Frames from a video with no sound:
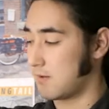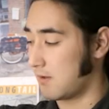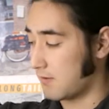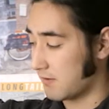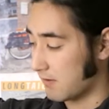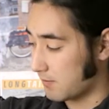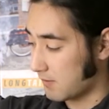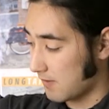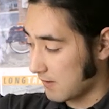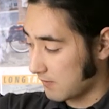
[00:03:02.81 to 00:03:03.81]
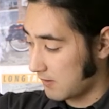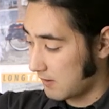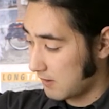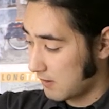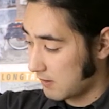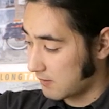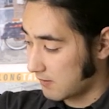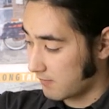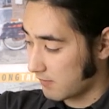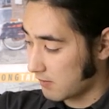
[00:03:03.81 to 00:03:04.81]
These slip directly into
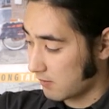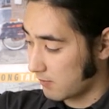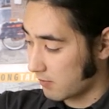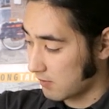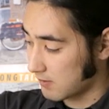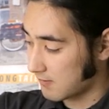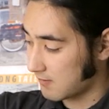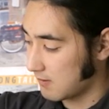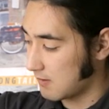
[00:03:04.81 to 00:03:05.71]
the vertical ports,